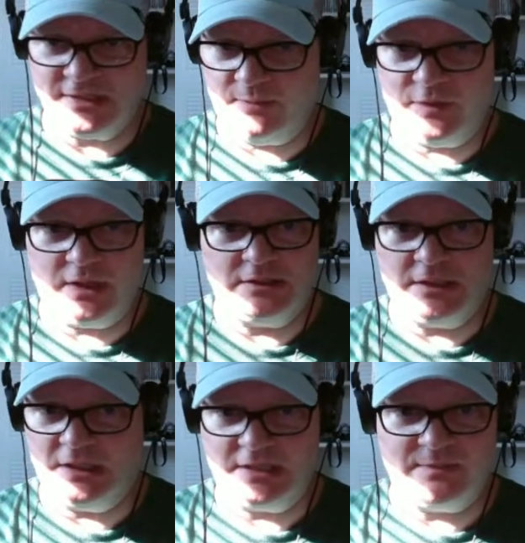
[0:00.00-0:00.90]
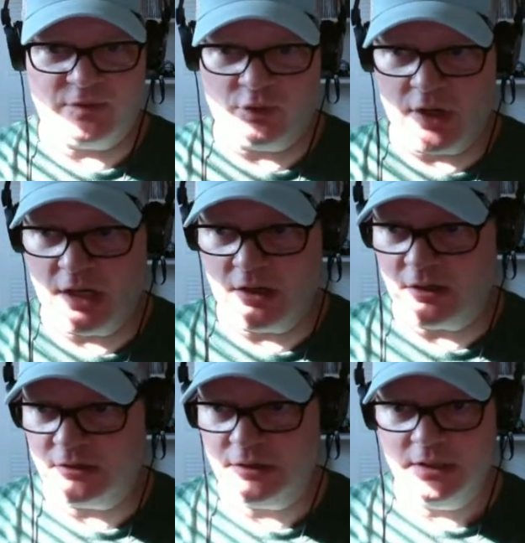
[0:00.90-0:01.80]
something, didn't get something right,
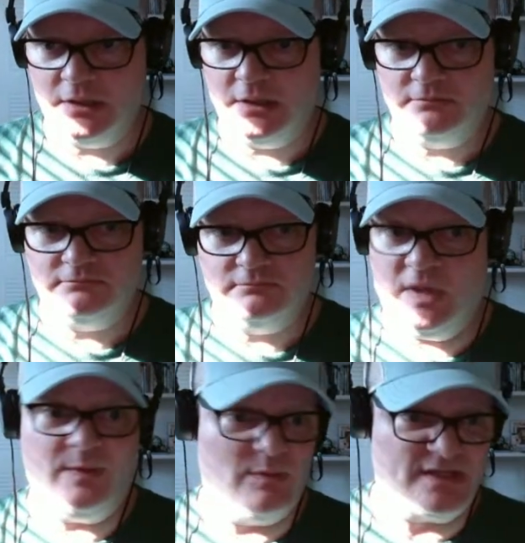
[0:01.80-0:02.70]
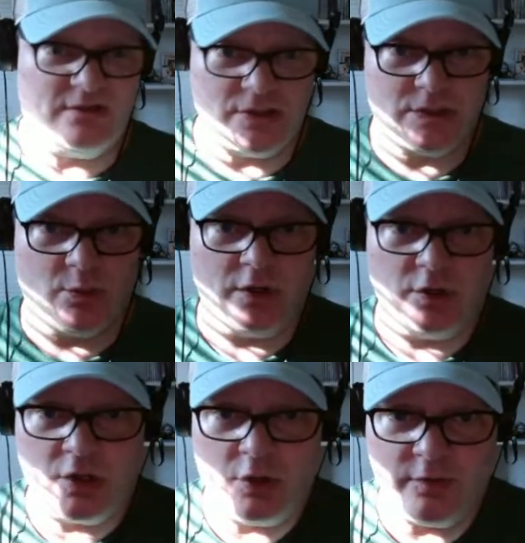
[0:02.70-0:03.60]
or maybe misunderstood where you
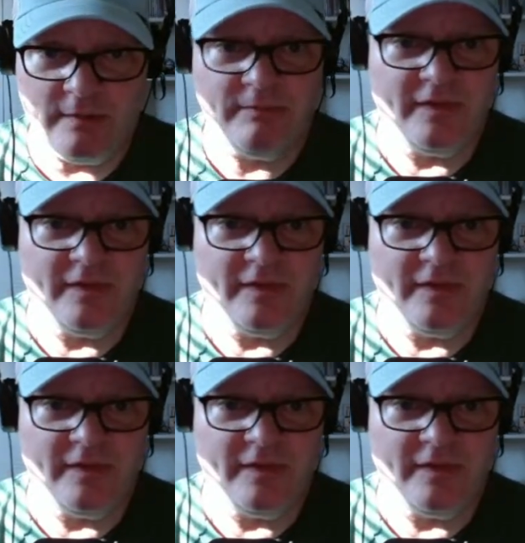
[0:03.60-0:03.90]
were going with it.